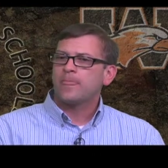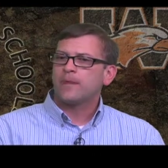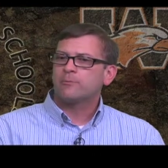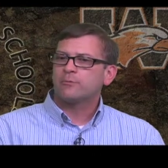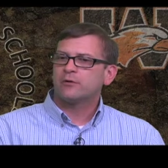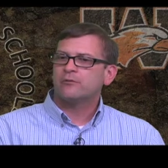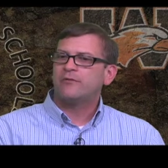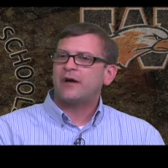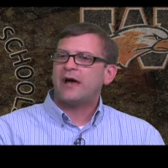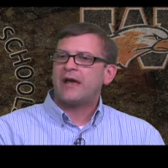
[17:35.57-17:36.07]

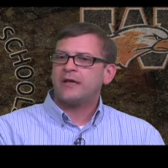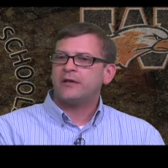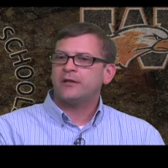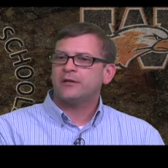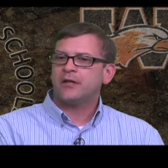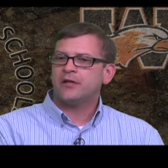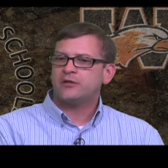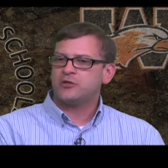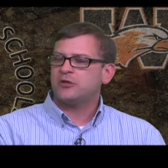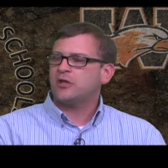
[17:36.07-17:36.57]
provide
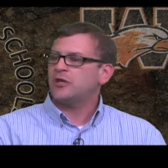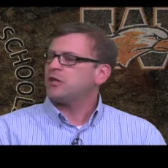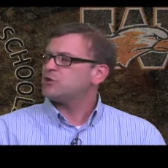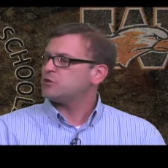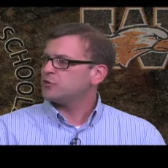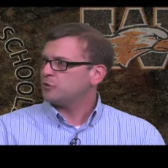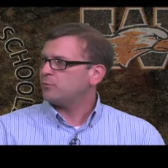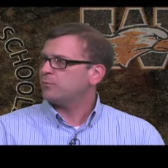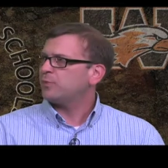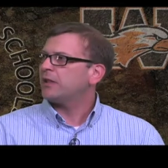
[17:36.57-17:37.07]
an
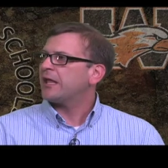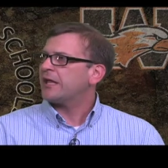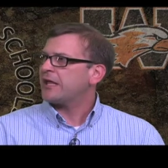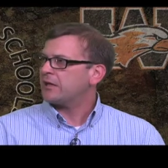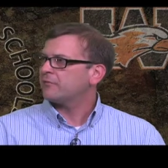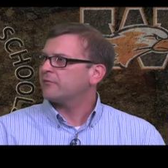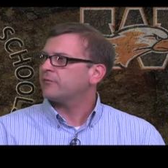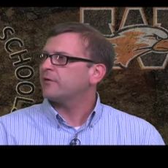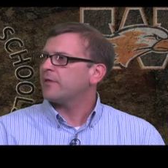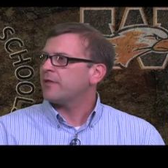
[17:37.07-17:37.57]
educational
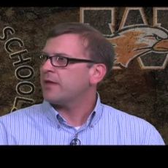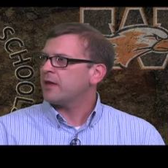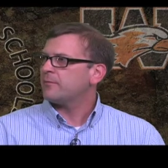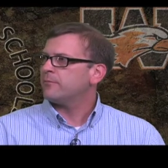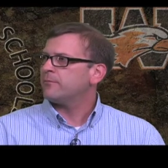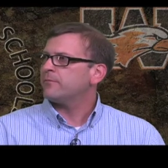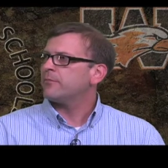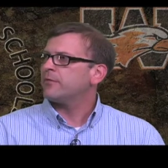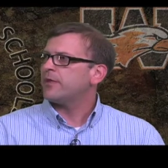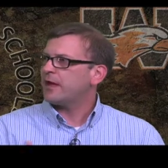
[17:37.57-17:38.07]
plan for
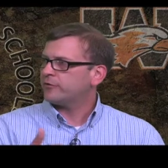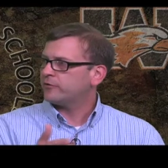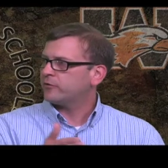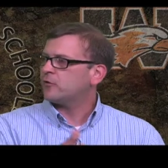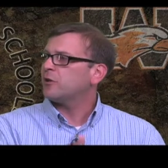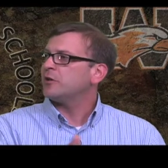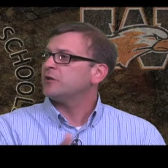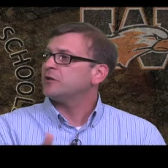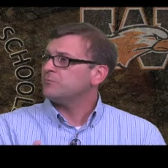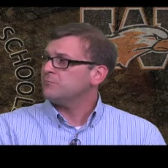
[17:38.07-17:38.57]
them that's yeah.
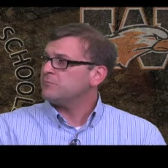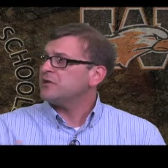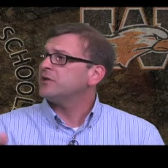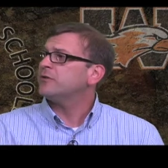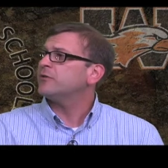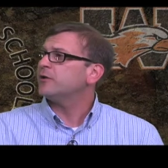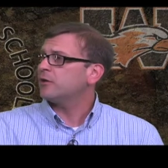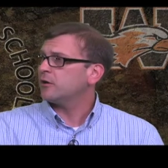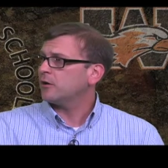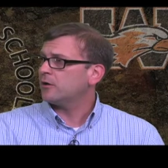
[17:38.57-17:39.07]
going to
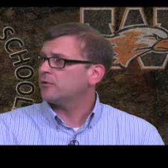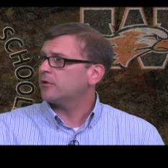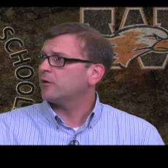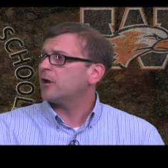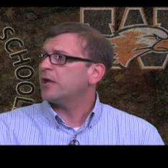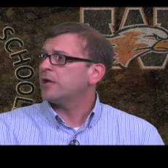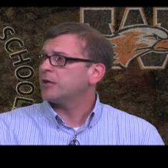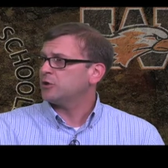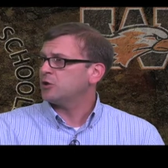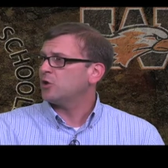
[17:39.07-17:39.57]
meet their,
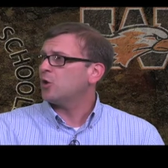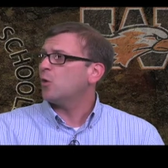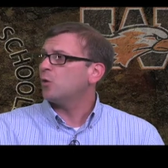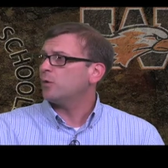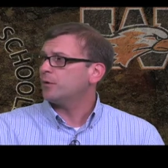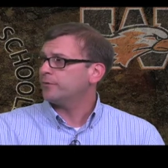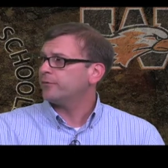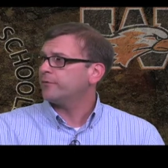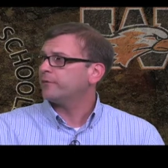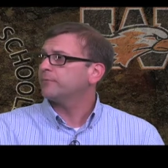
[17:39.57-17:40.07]
their end
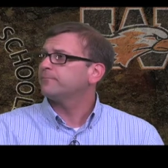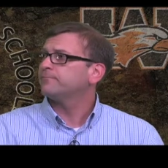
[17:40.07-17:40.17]
goals.